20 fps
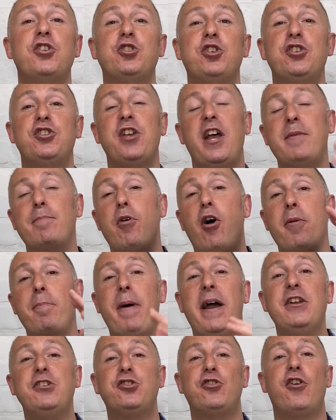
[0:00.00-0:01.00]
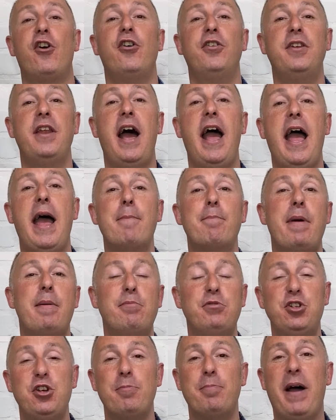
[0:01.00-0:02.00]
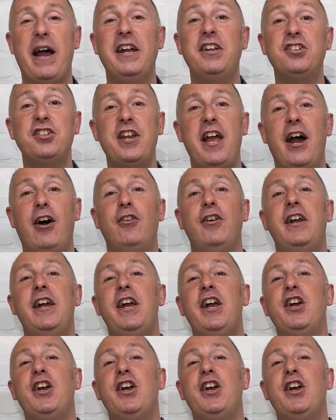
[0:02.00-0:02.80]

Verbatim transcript: I should say, my Patreon uh, membership page now.